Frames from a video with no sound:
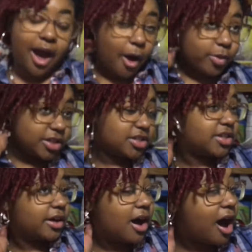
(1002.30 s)
I went to
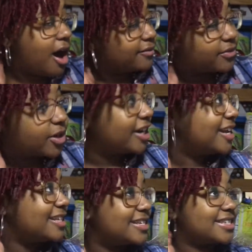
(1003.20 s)
the
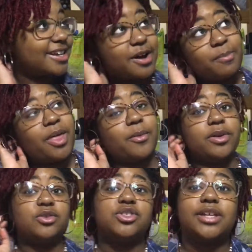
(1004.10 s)
conference that we
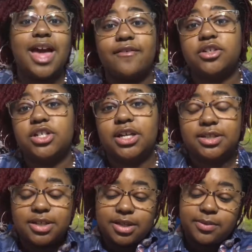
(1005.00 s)
usually have in
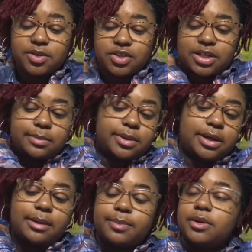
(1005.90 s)
Chantilly, which is
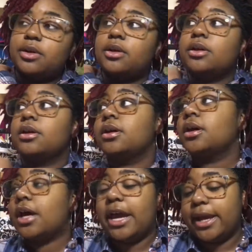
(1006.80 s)
coming up,
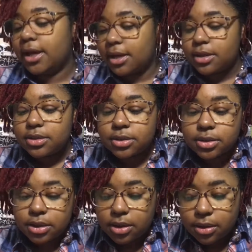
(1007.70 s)

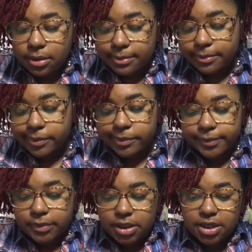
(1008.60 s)
and
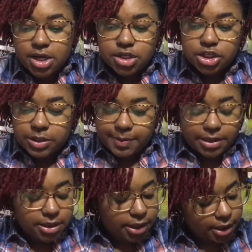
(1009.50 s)
it's just
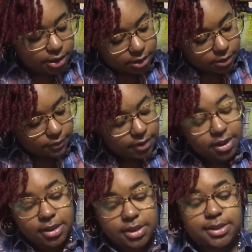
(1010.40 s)
been like
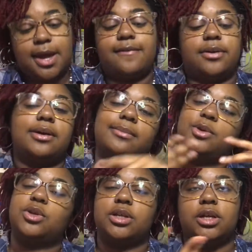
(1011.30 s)
really good to have a
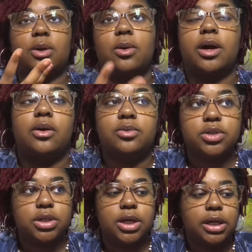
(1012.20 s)
community
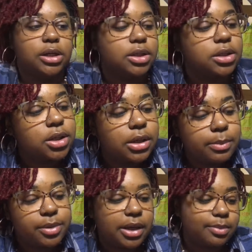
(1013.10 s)
around and
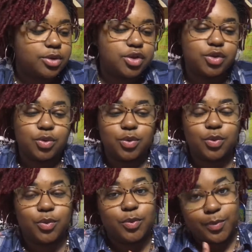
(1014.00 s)
be able
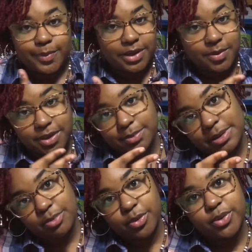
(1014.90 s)
to be with
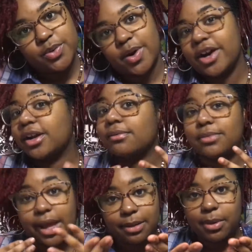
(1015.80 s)
people who are
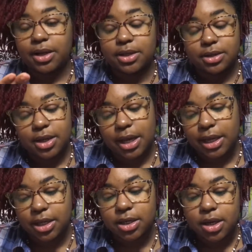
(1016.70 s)
like-minded.
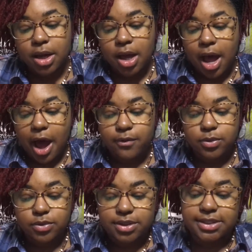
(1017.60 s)
And I
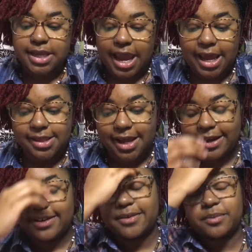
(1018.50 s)
will say,
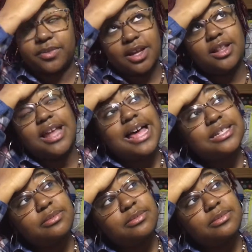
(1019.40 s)
like, last